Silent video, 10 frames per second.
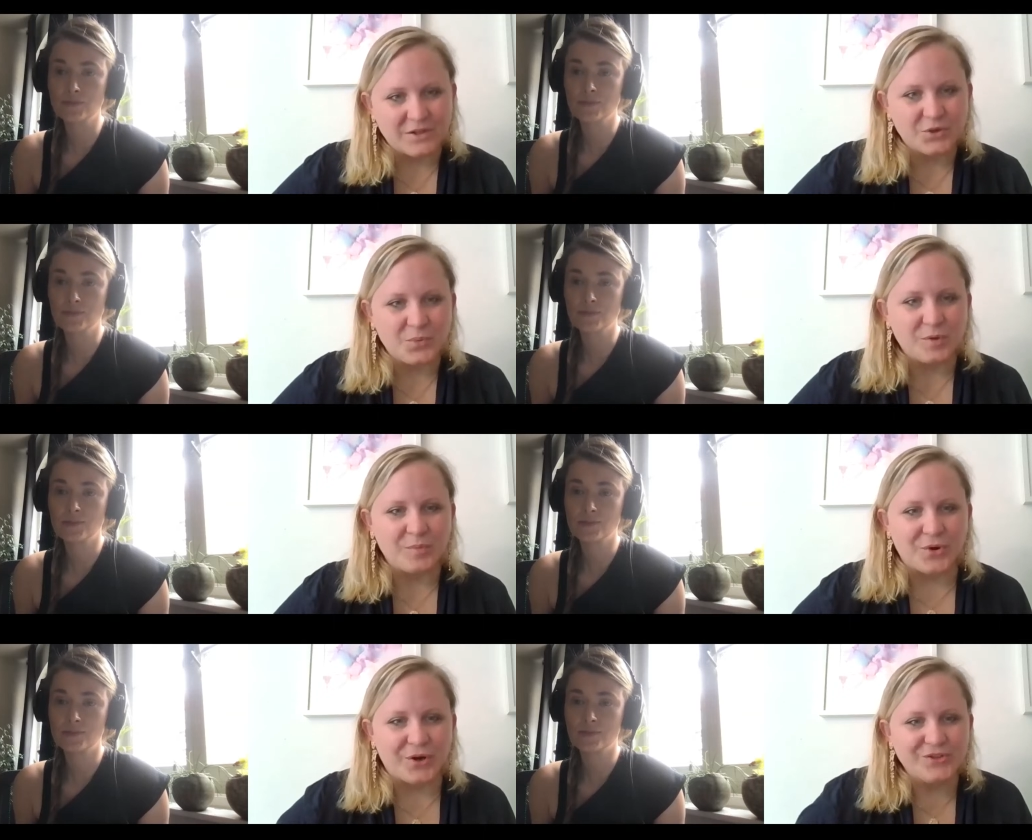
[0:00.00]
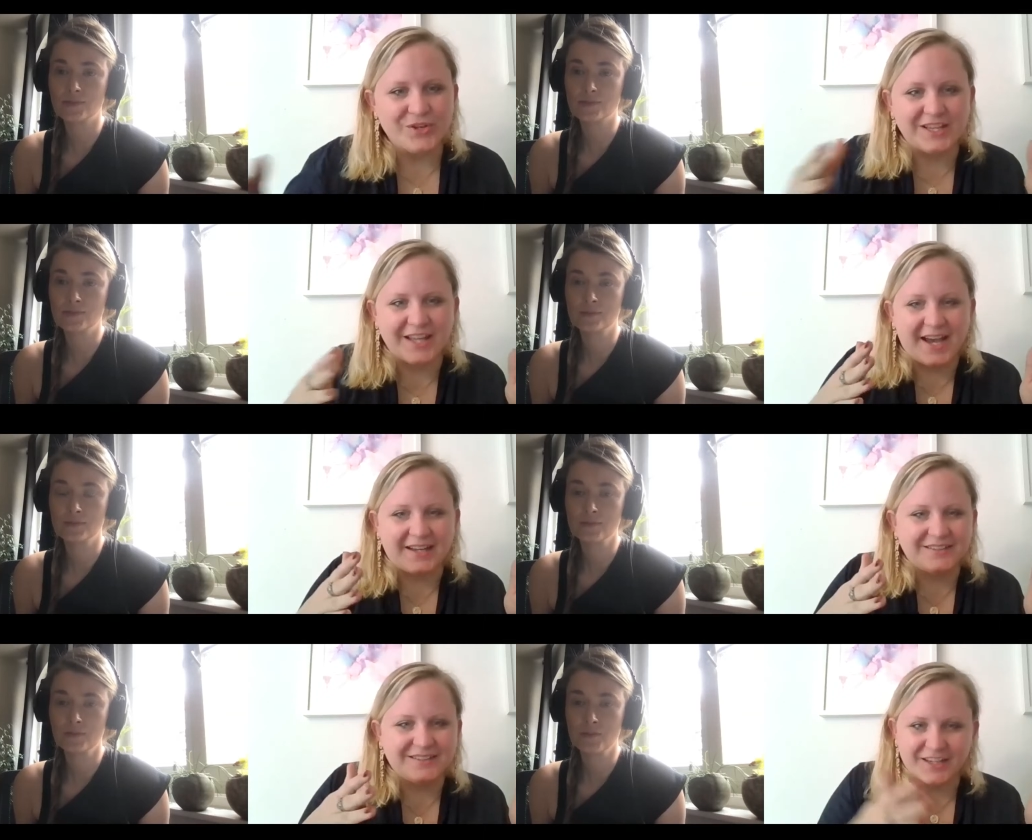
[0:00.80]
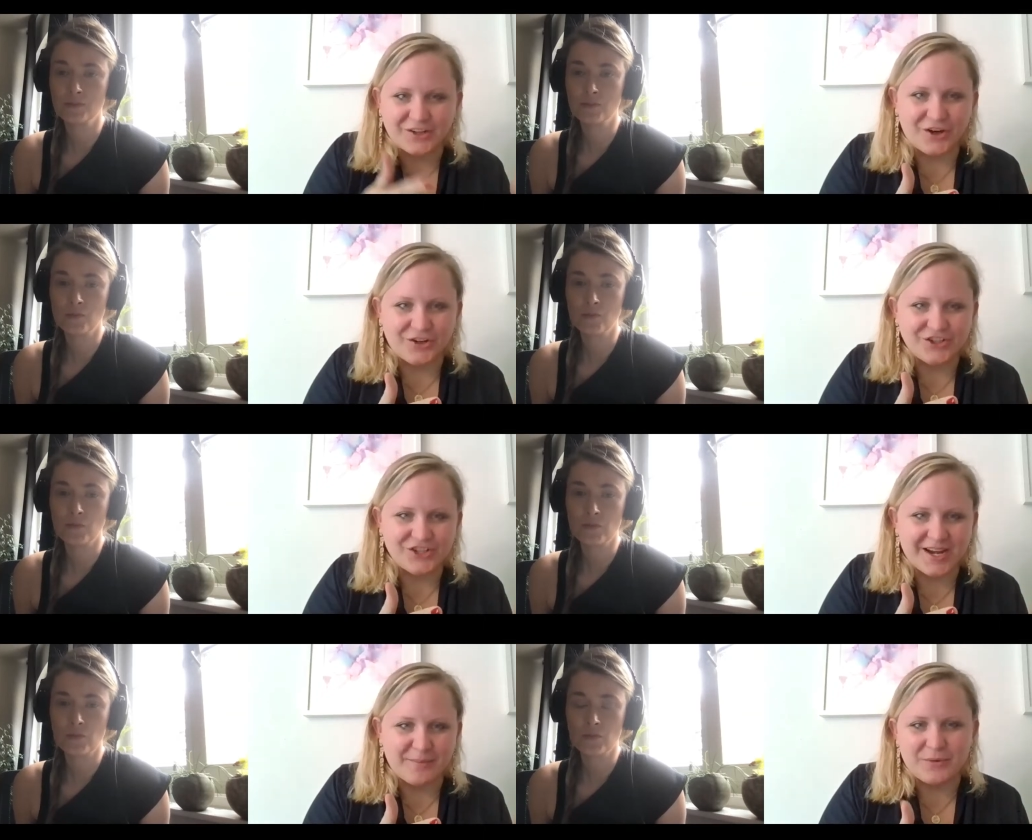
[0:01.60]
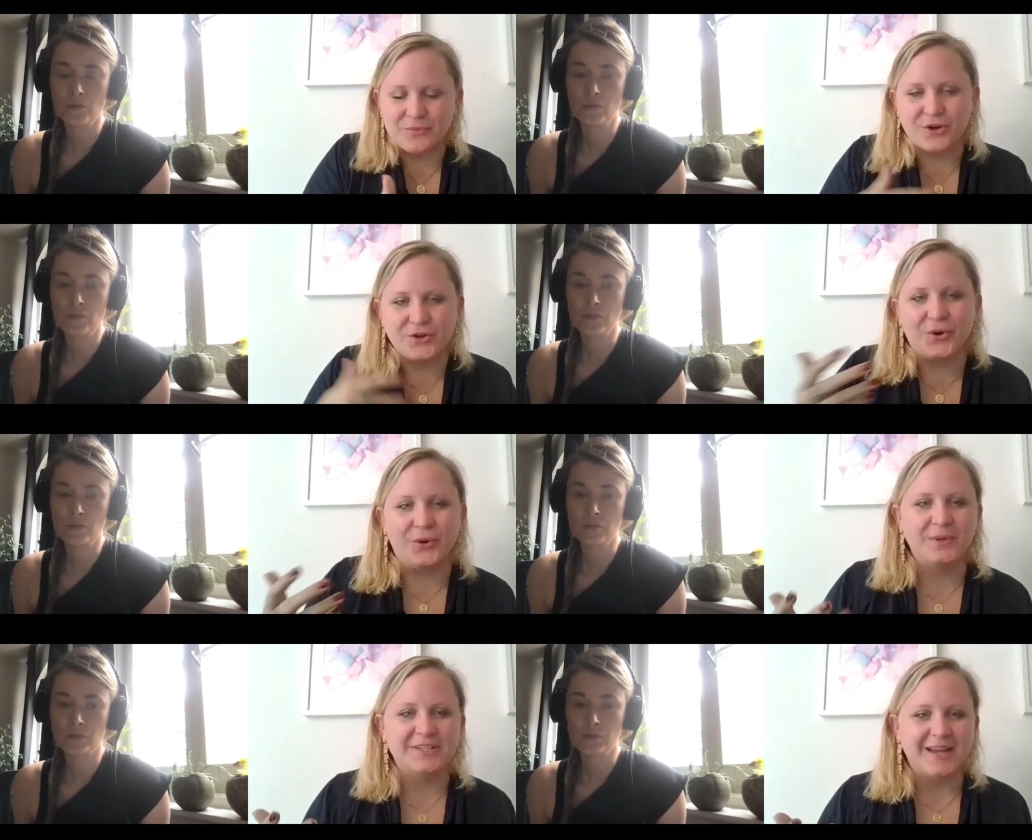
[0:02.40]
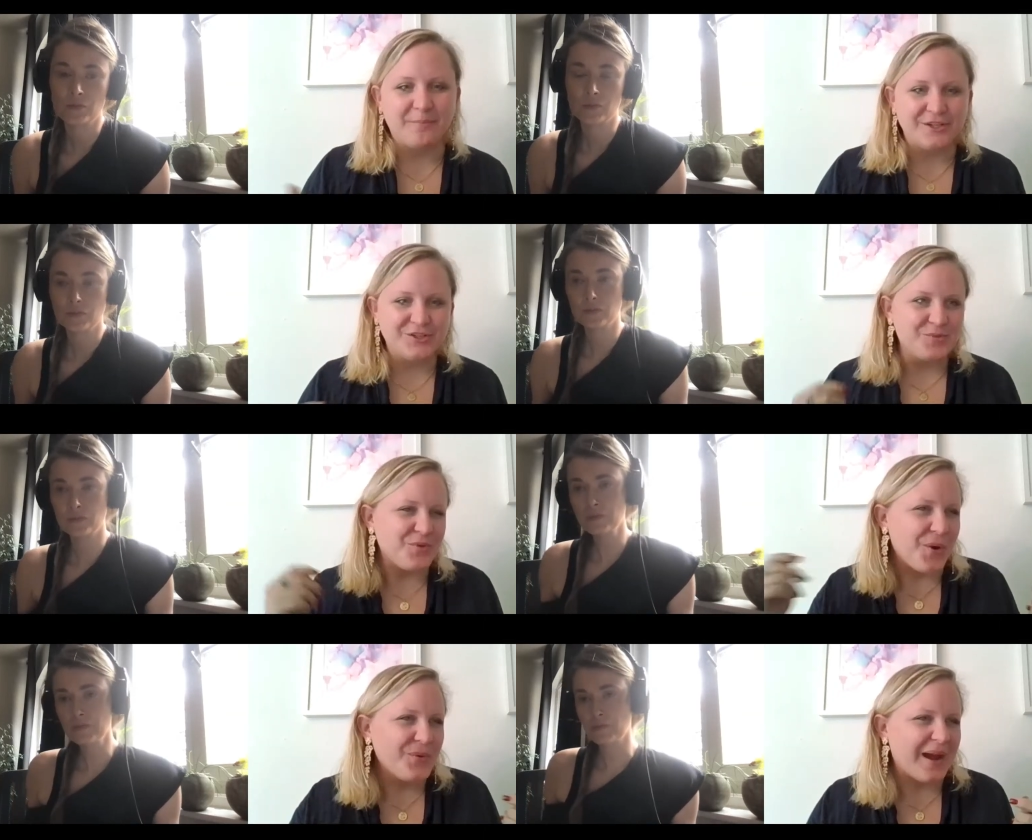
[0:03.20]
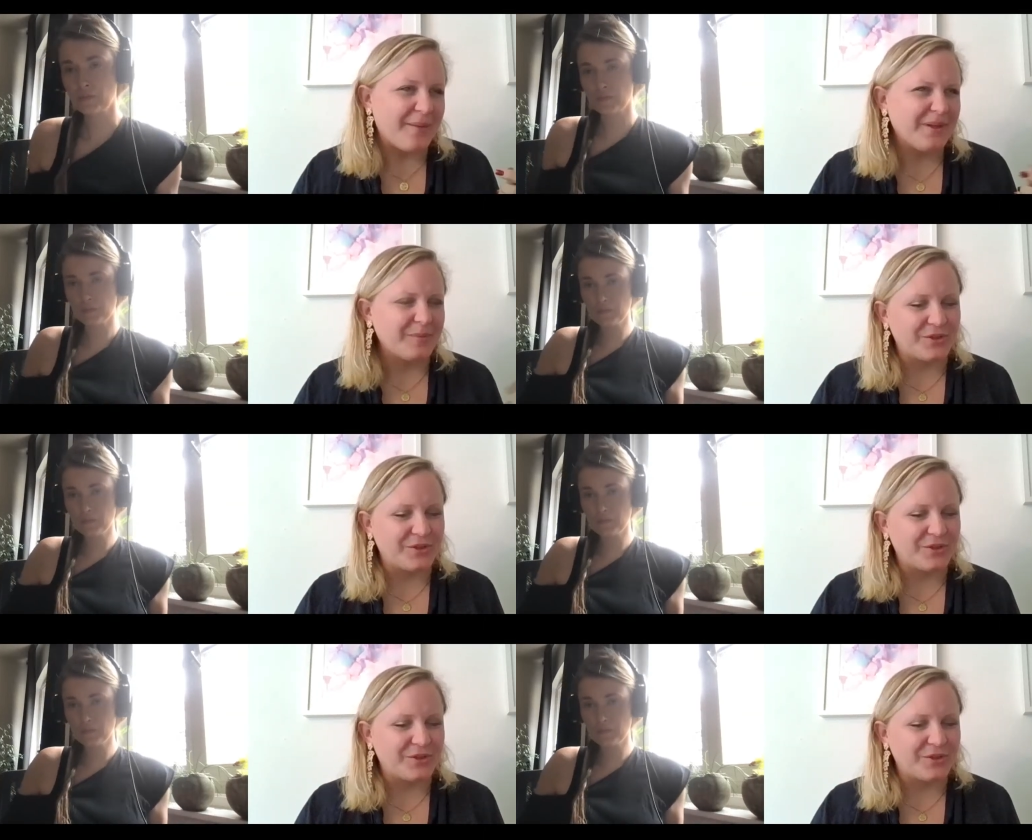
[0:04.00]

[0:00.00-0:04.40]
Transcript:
Speaker 1: So, what brought you into that technology? I mean, were you always up into programming